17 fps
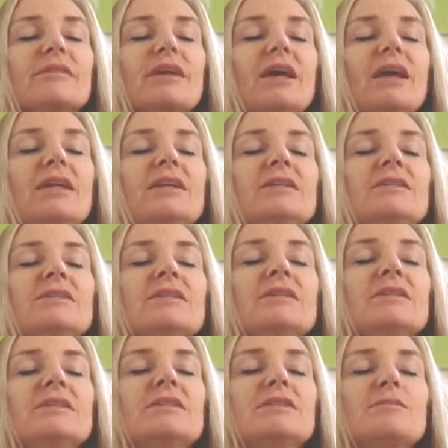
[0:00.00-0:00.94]
And into
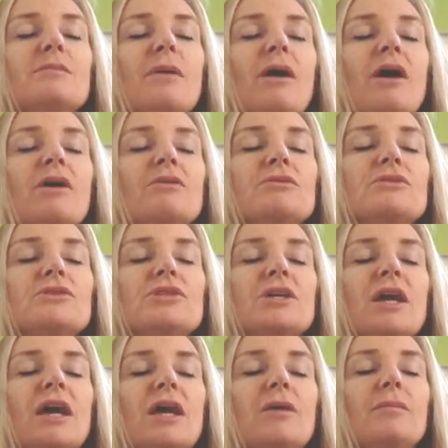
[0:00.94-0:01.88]
the spiral
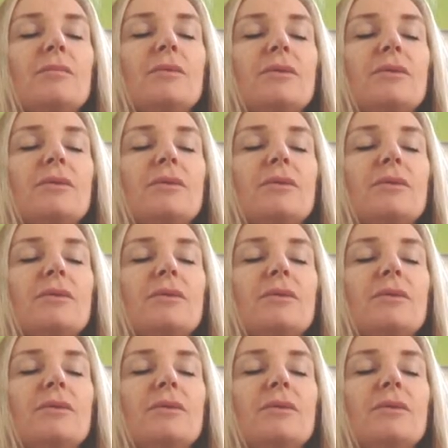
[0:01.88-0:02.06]
shape,